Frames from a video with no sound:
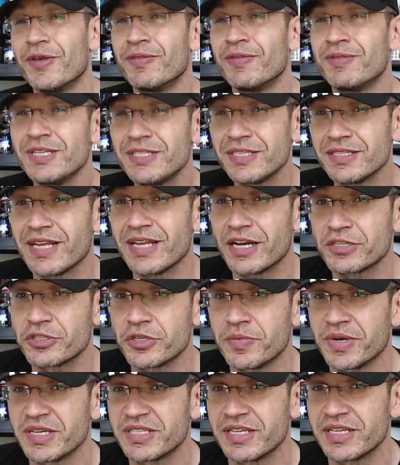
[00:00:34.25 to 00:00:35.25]
This is actually
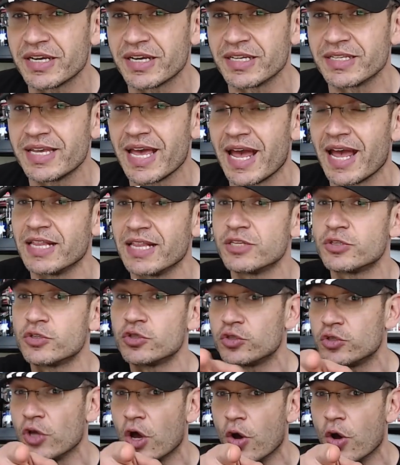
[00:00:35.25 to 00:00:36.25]
my second can,
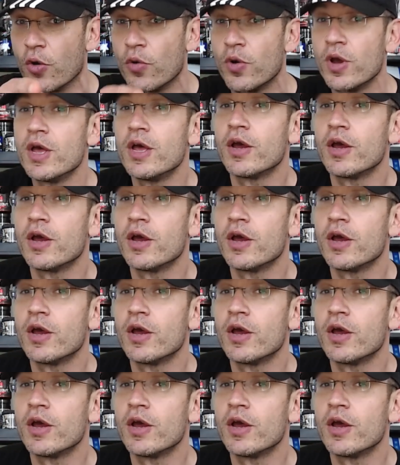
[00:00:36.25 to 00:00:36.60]
so